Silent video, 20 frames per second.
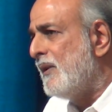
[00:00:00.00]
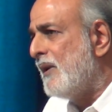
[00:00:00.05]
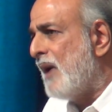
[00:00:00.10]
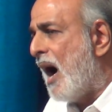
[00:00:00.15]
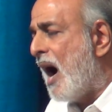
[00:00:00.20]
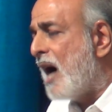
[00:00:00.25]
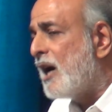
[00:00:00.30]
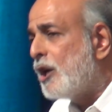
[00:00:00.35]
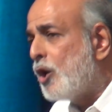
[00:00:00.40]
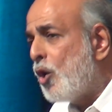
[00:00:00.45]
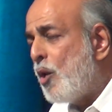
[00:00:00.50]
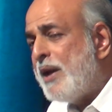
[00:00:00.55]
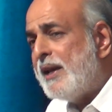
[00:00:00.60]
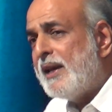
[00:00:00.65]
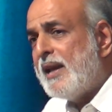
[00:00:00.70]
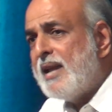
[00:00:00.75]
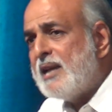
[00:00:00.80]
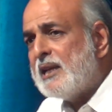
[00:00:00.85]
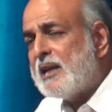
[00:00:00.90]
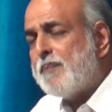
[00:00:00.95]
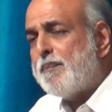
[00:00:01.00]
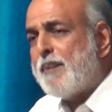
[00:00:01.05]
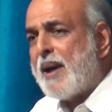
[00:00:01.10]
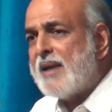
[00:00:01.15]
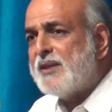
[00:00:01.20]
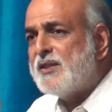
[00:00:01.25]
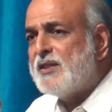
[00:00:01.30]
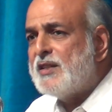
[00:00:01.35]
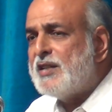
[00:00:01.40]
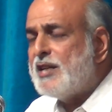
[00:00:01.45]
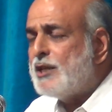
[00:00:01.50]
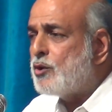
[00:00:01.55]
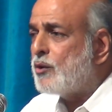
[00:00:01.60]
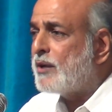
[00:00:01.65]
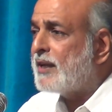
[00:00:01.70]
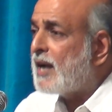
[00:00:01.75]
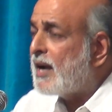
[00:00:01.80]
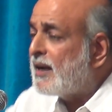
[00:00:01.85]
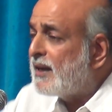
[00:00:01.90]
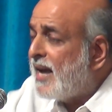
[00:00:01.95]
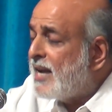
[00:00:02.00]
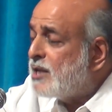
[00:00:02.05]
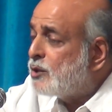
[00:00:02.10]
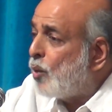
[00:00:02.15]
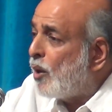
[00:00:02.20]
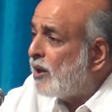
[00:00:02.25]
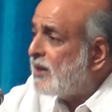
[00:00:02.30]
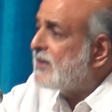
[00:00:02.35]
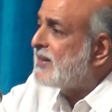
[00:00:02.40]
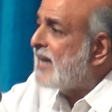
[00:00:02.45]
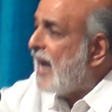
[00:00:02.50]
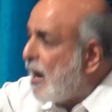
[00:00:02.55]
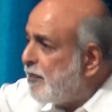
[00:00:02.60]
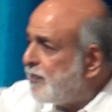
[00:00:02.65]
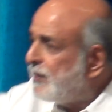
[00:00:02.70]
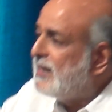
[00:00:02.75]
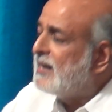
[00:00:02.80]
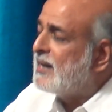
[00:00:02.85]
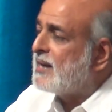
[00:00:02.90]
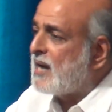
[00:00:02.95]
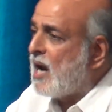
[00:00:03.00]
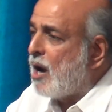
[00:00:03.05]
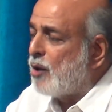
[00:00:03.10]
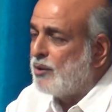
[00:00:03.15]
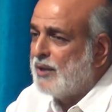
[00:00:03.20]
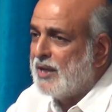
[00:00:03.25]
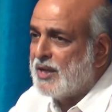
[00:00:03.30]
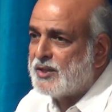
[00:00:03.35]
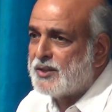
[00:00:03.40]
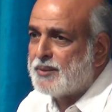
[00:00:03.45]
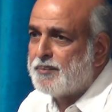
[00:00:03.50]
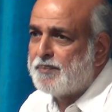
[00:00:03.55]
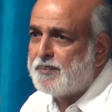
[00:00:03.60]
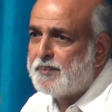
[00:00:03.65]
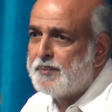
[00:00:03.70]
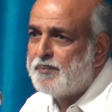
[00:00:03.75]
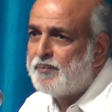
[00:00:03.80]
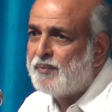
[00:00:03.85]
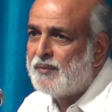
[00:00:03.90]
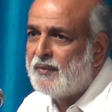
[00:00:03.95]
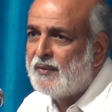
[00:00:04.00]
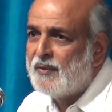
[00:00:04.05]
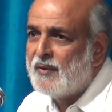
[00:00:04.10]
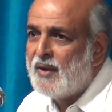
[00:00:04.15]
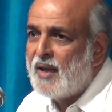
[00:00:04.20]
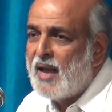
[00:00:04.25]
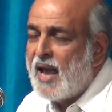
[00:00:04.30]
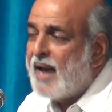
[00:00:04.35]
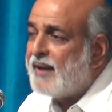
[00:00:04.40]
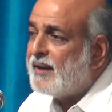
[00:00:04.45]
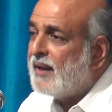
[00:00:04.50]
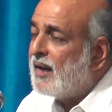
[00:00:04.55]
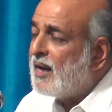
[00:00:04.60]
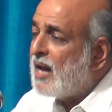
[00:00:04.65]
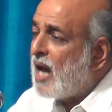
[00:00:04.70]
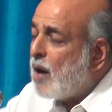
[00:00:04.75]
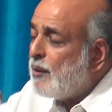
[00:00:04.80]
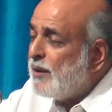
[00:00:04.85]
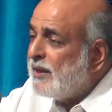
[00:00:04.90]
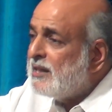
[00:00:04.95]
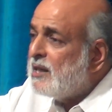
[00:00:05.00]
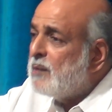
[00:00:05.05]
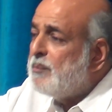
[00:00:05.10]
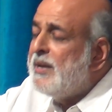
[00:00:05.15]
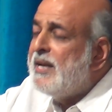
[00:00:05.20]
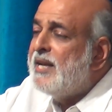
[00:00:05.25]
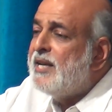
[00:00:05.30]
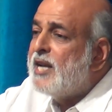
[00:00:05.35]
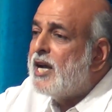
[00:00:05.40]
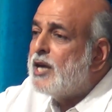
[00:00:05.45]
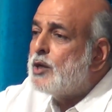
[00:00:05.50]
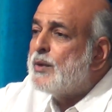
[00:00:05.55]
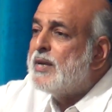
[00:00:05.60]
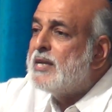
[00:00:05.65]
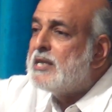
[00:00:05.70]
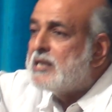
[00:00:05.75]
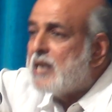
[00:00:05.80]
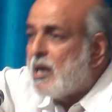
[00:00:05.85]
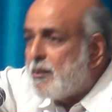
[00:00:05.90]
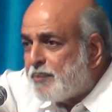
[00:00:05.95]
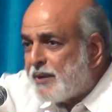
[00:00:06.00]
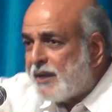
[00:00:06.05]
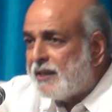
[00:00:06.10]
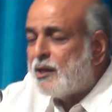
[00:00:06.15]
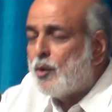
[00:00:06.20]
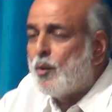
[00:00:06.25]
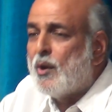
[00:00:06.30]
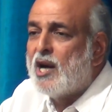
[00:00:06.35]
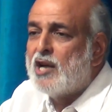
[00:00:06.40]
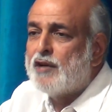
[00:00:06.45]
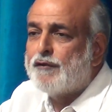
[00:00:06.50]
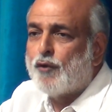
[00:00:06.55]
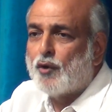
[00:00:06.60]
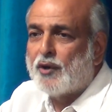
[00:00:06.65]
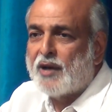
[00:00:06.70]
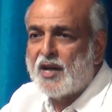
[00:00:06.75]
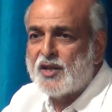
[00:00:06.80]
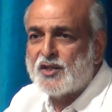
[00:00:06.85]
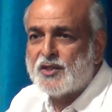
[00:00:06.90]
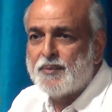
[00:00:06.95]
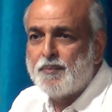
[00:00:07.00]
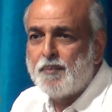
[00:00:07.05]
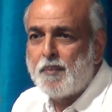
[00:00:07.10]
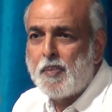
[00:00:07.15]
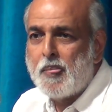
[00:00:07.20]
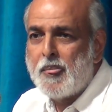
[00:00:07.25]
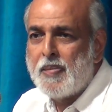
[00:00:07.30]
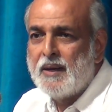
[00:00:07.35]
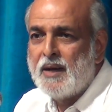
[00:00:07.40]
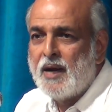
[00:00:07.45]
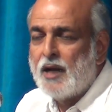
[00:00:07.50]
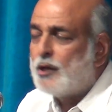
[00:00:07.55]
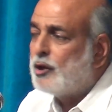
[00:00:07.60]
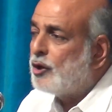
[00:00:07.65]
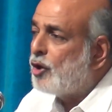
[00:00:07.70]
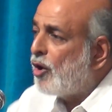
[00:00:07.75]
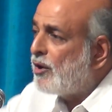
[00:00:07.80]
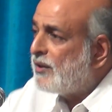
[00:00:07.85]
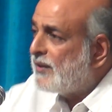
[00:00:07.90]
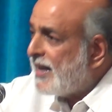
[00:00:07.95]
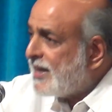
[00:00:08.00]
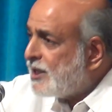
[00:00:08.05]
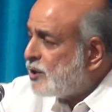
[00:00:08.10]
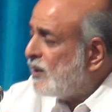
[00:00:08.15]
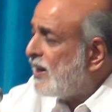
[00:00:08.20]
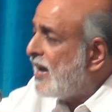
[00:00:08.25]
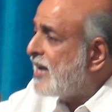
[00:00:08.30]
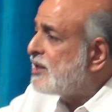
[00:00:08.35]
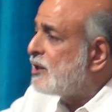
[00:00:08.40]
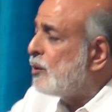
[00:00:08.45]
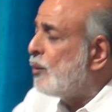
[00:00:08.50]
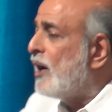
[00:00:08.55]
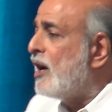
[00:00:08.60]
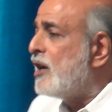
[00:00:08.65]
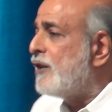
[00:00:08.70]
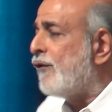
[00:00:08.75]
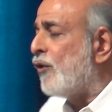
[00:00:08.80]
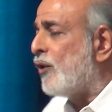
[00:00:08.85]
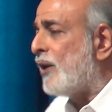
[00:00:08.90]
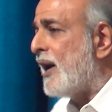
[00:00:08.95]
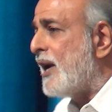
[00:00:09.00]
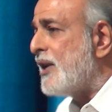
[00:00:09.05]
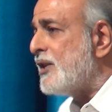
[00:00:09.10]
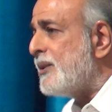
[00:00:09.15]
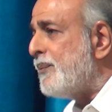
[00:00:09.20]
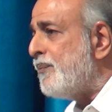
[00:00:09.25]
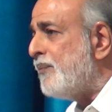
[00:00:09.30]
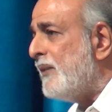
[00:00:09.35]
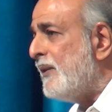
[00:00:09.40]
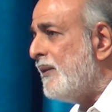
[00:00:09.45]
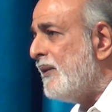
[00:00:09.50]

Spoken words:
our growing incapacity to recognize what is happening around us, and allowing the media to interpret the world for us, to contextualize the world for us,